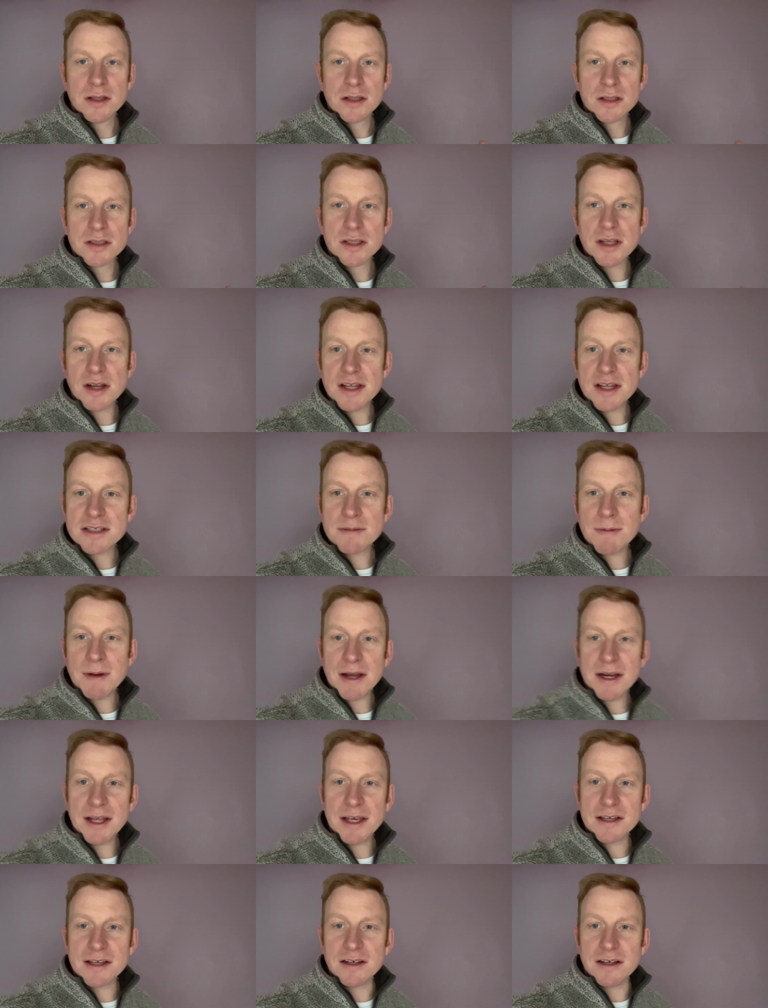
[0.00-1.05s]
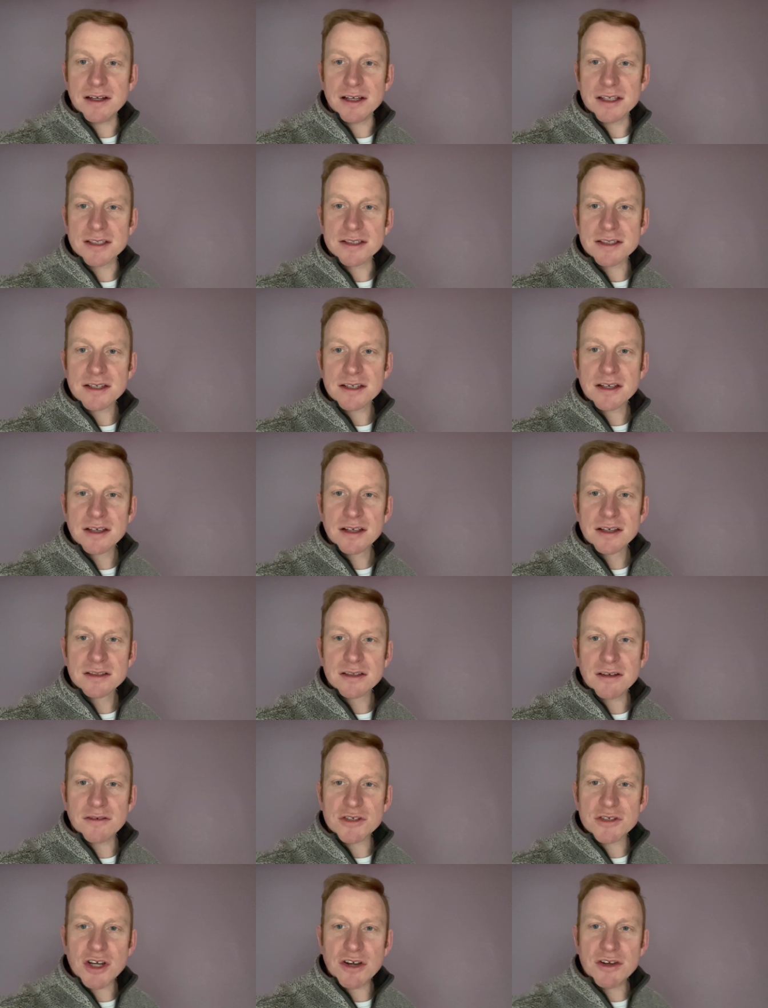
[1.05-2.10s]
So that's about it guys. So
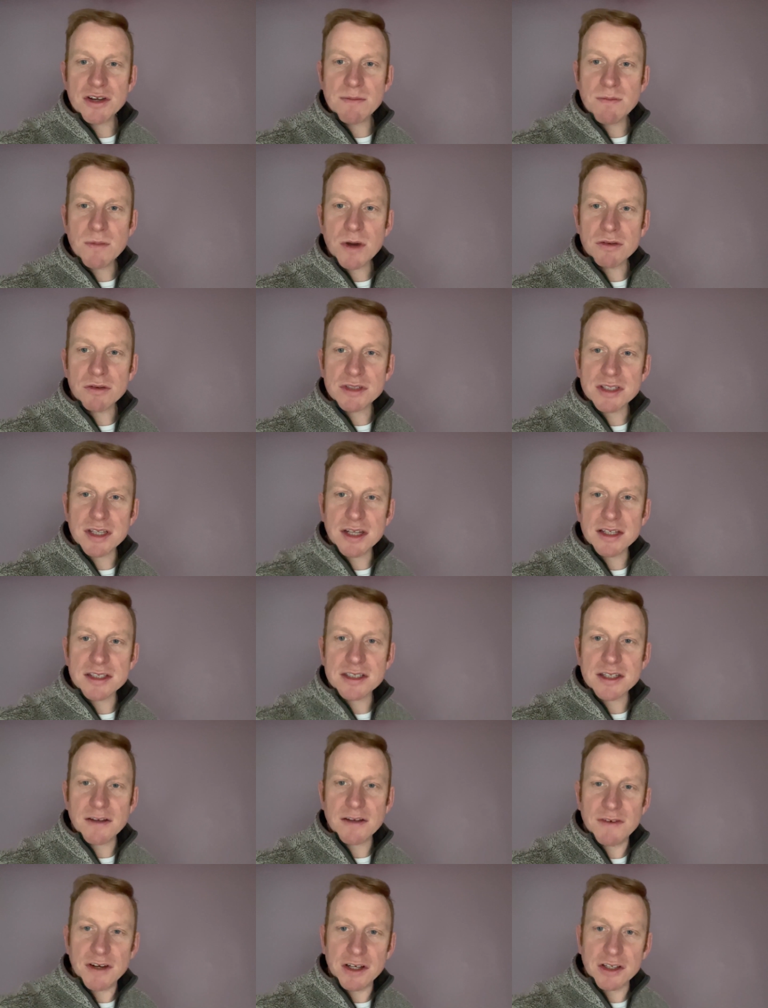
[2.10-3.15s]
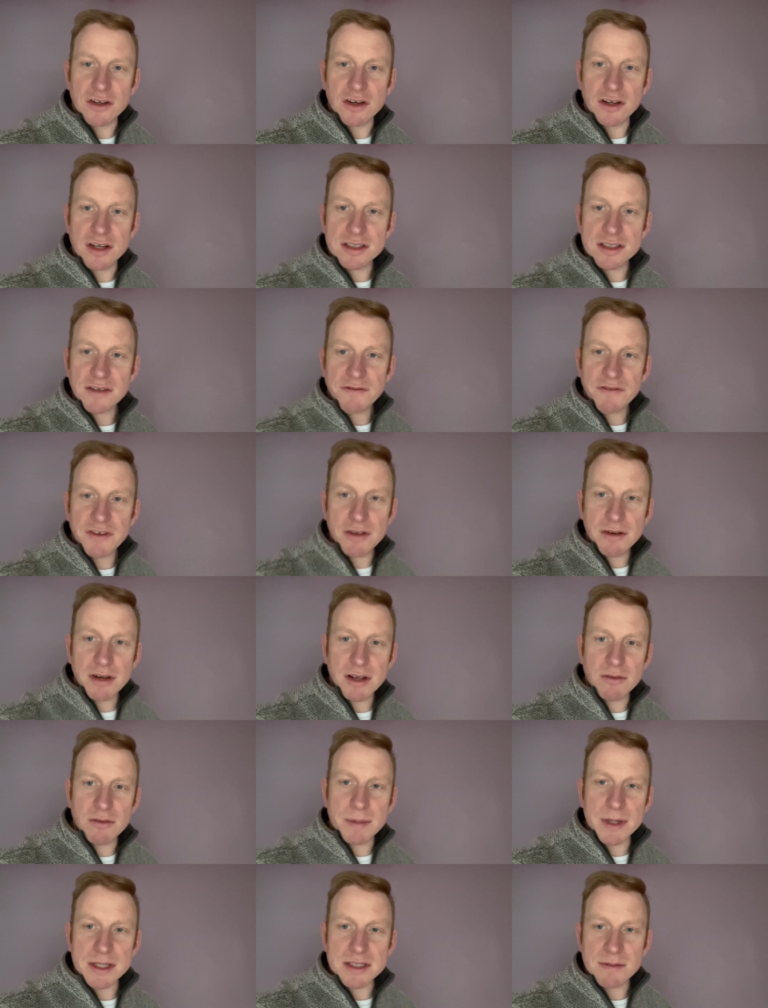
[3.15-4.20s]
I've shown you most of the stuff I got. There's a few
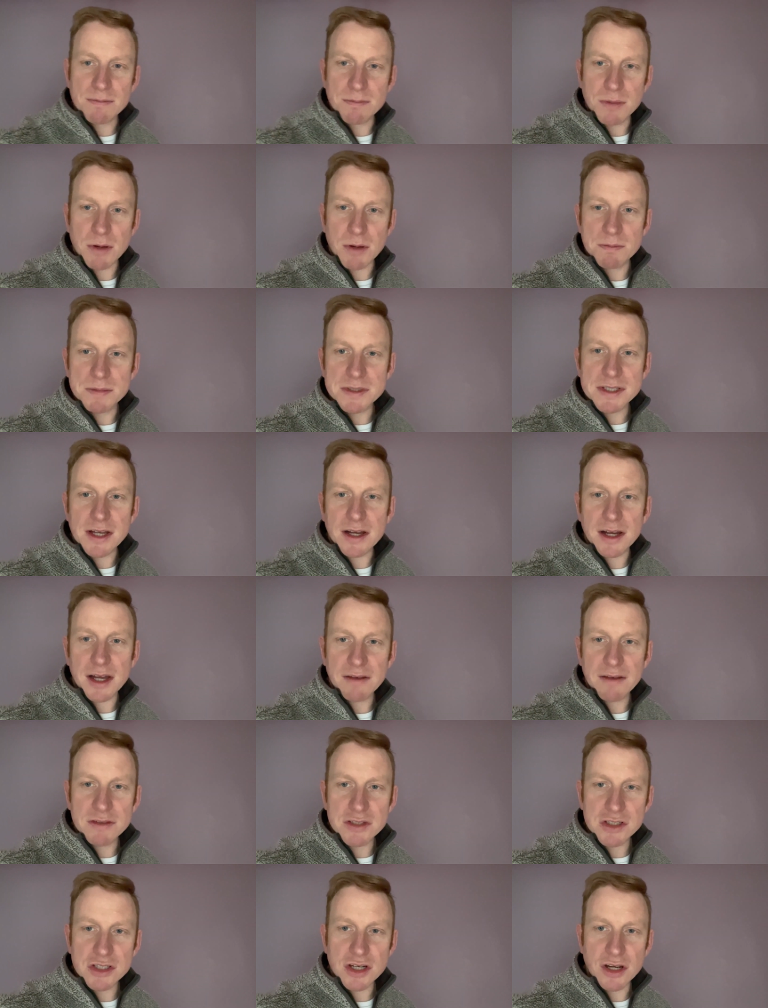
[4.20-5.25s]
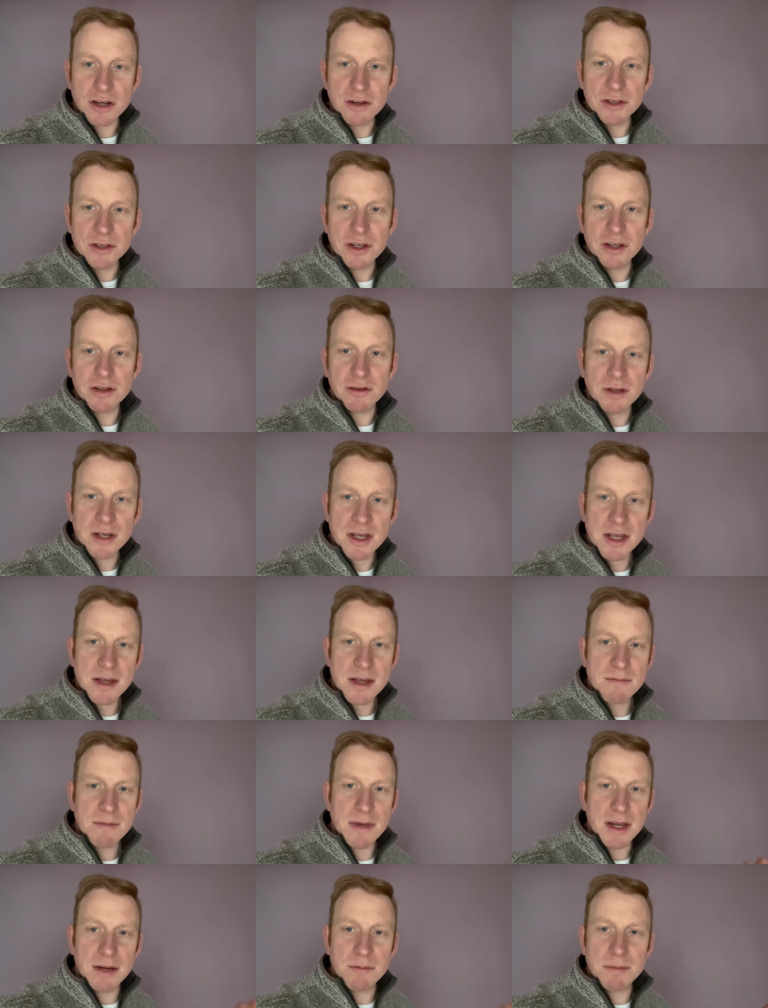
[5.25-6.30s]
little bits and bobs that I haven't shown you,
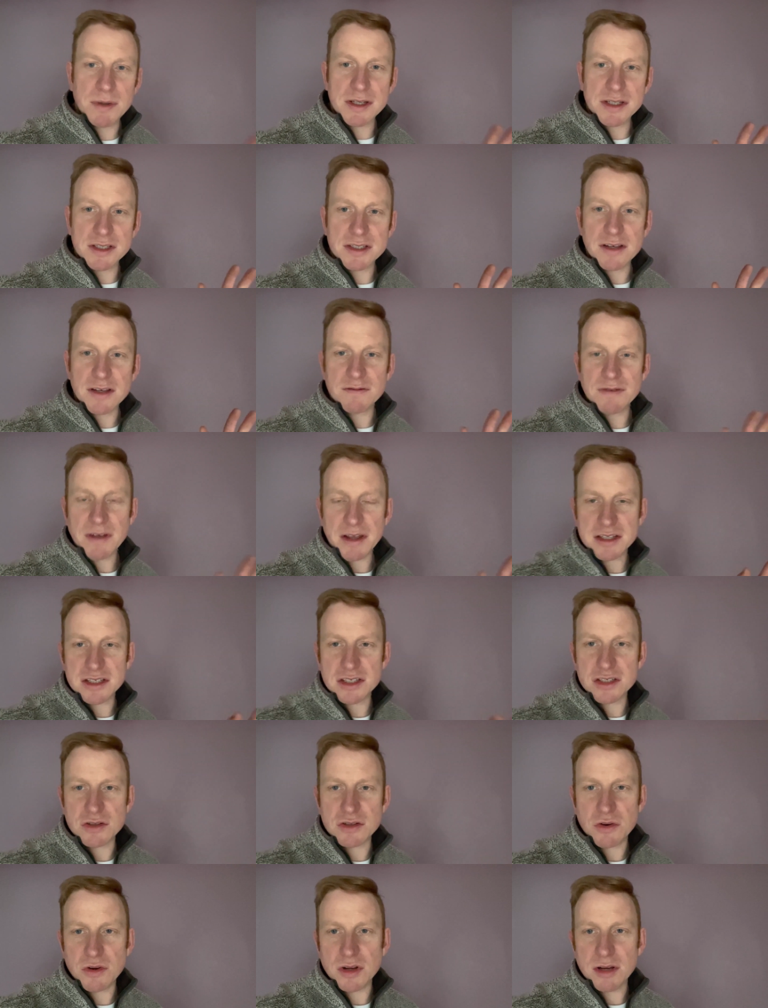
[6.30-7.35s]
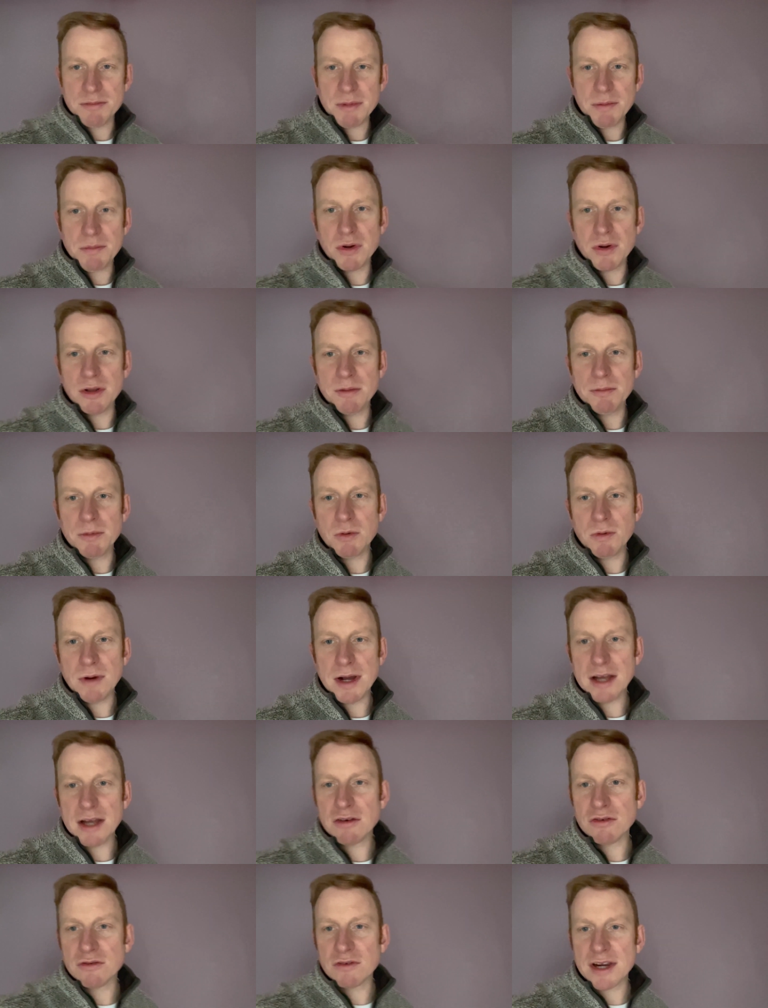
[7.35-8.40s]
mainly because I've had to sort them and put them
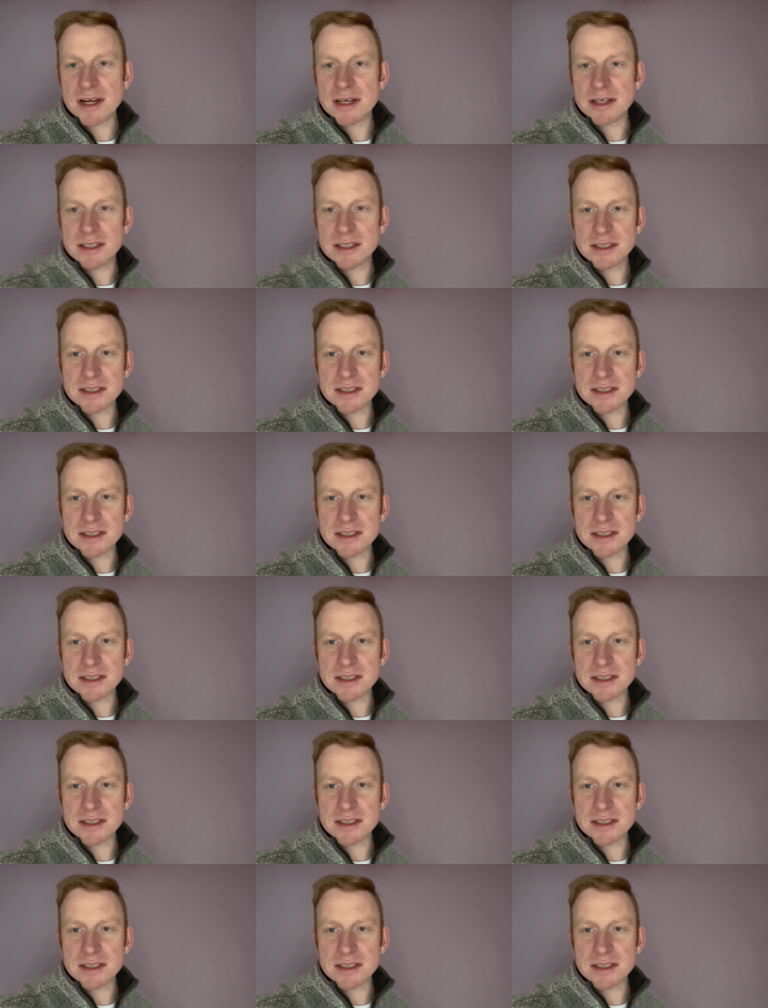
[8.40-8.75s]
away already.